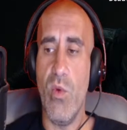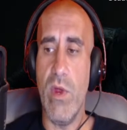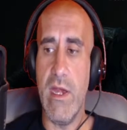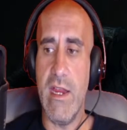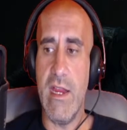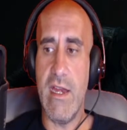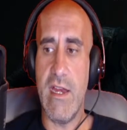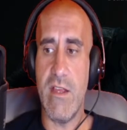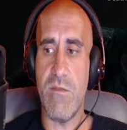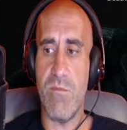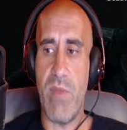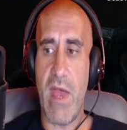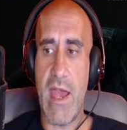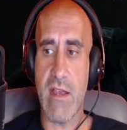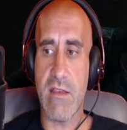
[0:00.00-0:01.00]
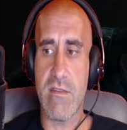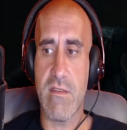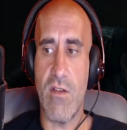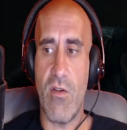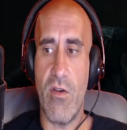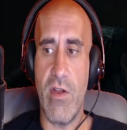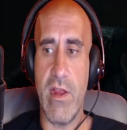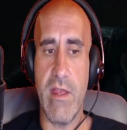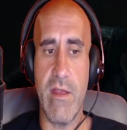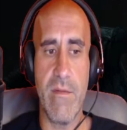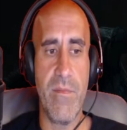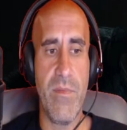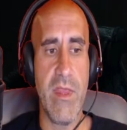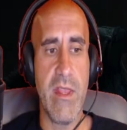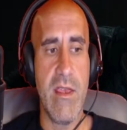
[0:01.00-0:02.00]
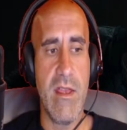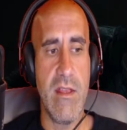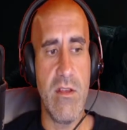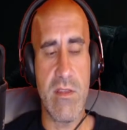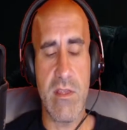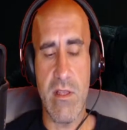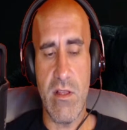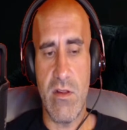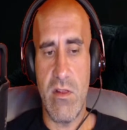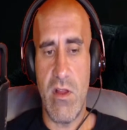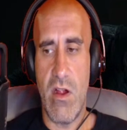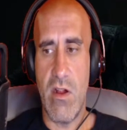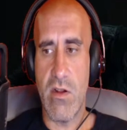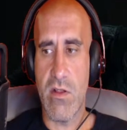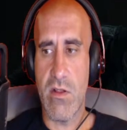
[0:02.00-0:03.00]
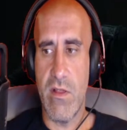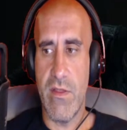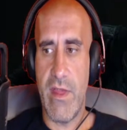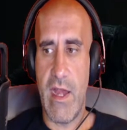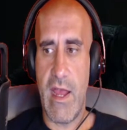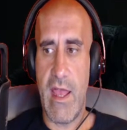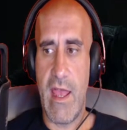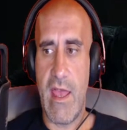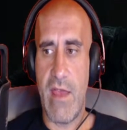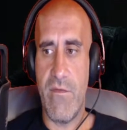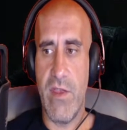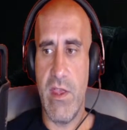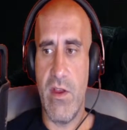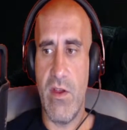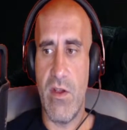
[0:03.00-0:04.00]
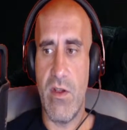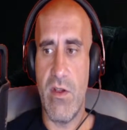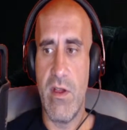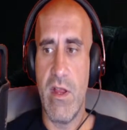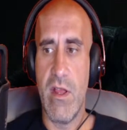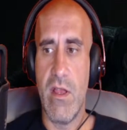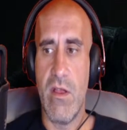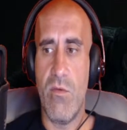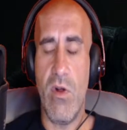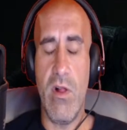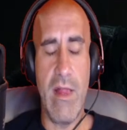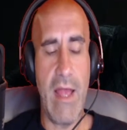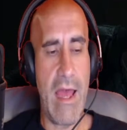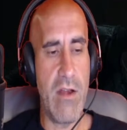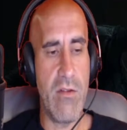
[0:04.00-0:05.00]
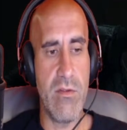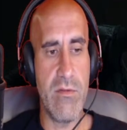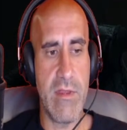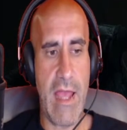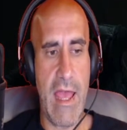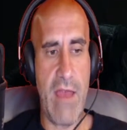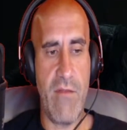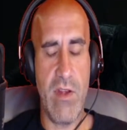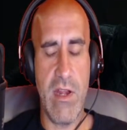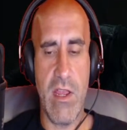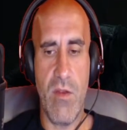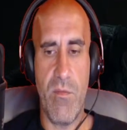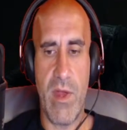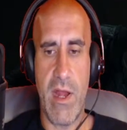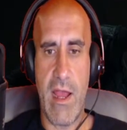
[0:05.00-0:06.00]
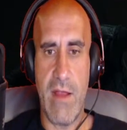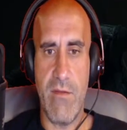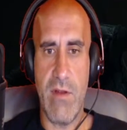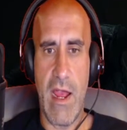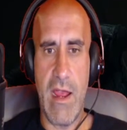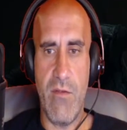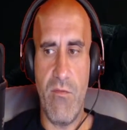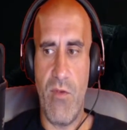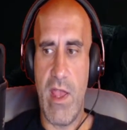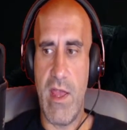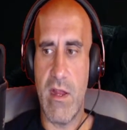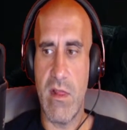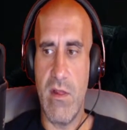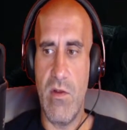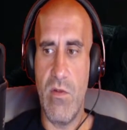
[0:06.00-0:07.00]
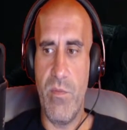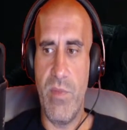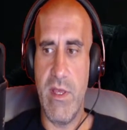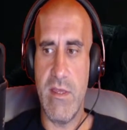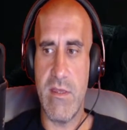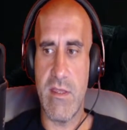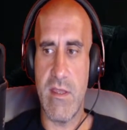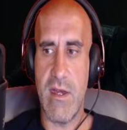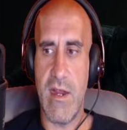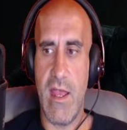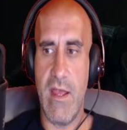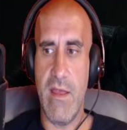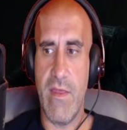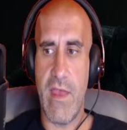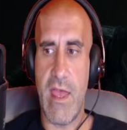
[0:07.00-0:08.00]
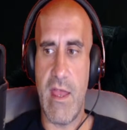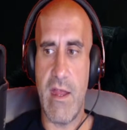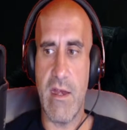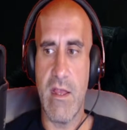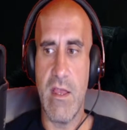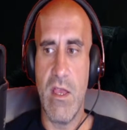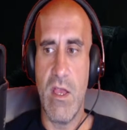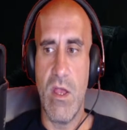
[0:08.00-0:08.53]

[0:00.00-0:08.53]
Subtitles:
We need his backstory." And there's a little article that I have here. Well, I don't have it here, but I read a little piece today that